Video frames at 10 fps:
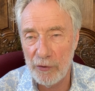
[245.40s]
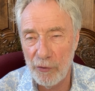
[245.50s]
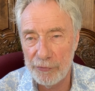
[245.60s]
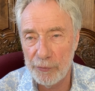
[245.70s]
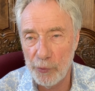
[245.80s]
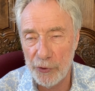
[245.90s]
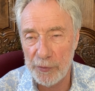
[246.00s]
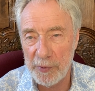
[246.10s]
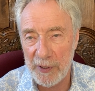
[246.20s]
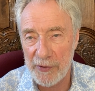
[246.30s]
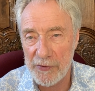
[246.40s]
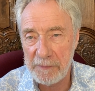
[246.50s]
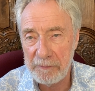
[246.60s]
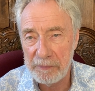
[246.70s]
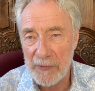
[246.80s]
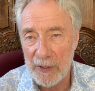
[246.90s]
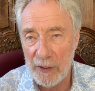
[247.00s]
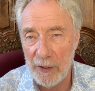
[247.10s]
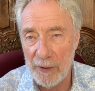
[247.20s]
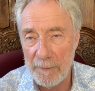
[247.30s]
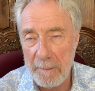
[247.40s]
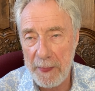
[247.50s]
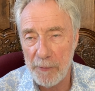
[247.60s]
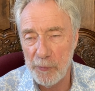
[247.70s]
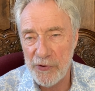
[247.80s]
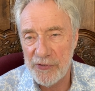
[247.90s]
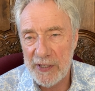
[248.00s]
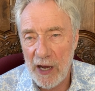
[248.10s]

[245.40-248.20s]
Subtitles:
of word pairs with the